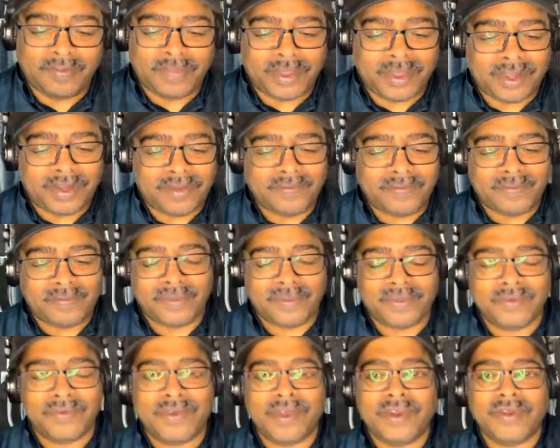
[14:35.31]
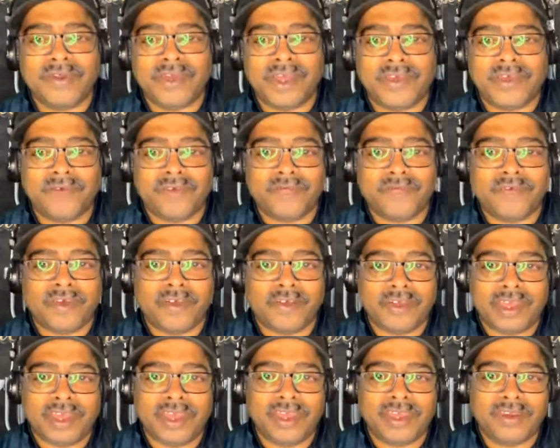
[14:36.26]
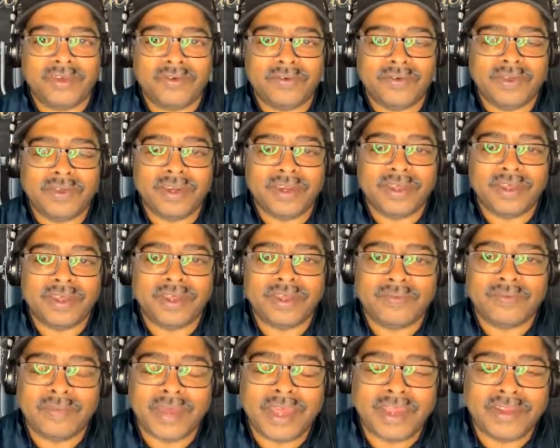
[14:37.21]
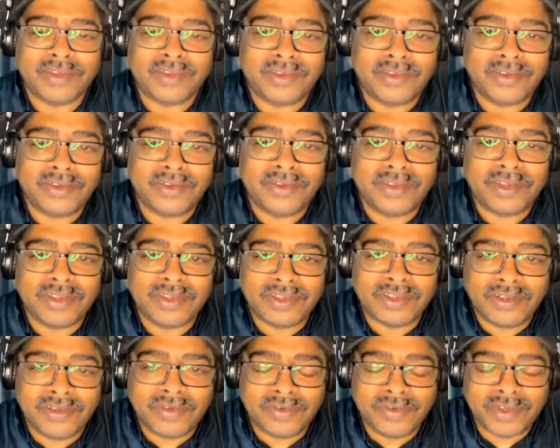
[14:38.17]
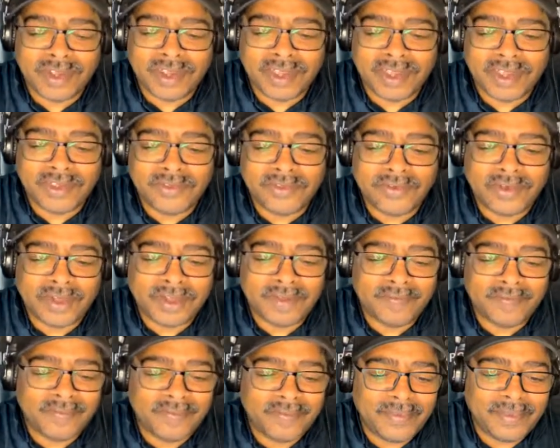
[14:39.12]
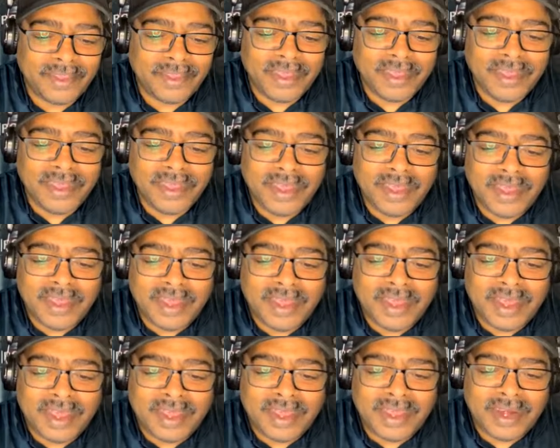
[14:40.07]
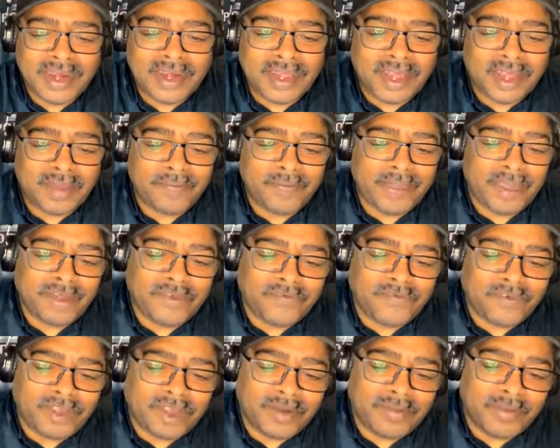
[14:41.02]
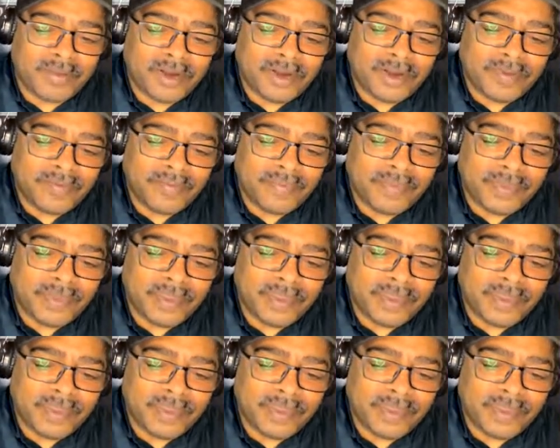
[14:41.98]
But we don't have a volcano in Massachusetts, so guess what? I cannot be a farmer.